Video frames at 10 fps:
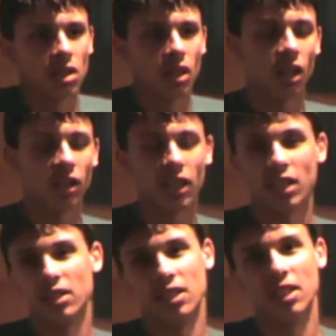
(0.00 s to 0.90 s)
I think
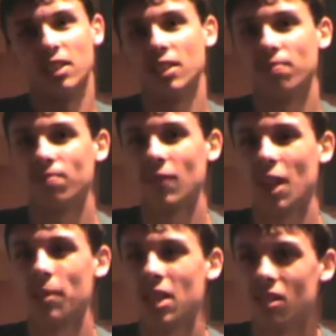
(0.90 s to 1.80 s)
it's decent.
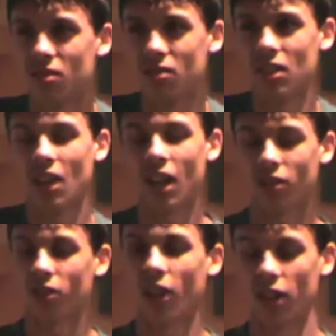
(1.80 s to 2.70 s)
I mean, I
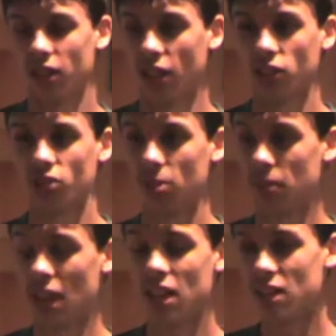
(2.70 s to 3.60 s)
don't know how the ice cream
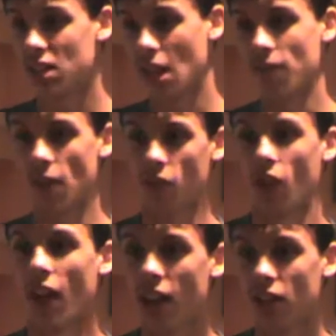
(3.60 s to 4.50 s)
tastes. I've never
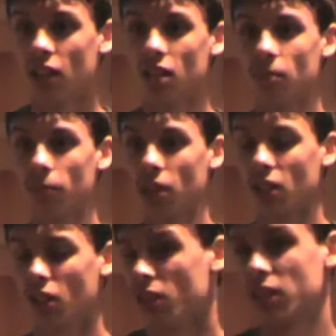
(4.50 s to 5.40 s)
had it, but
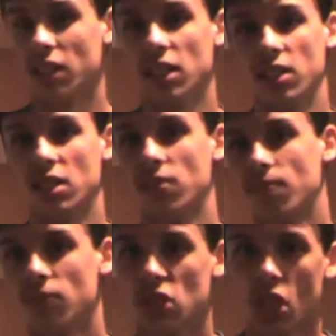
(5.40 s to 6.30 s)
it looks
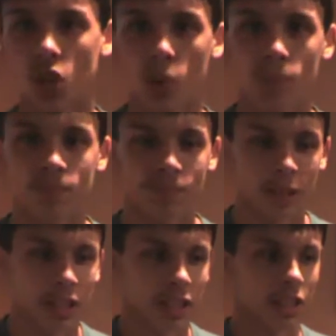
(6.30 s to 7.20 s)
decent. So,
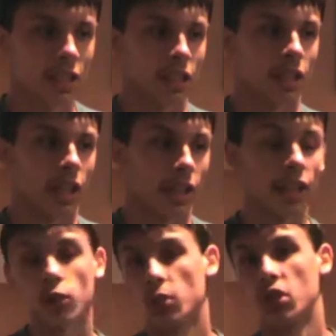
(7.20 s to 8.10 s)
I
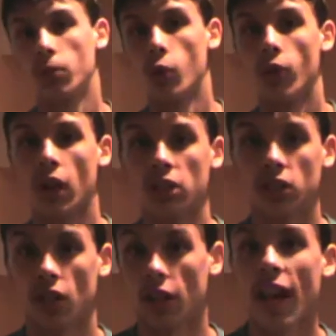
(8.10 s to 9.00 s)
guess we should move on
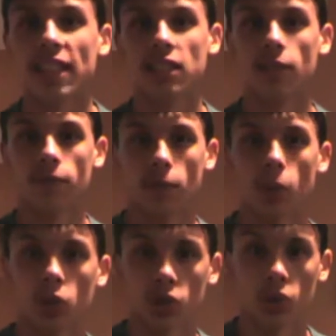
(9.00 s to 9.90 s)
to the last
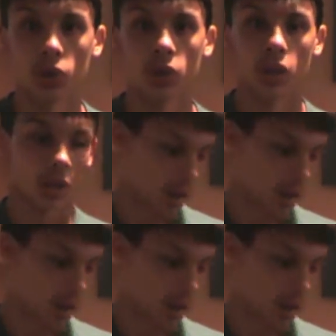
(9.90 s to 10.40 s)
infomercial.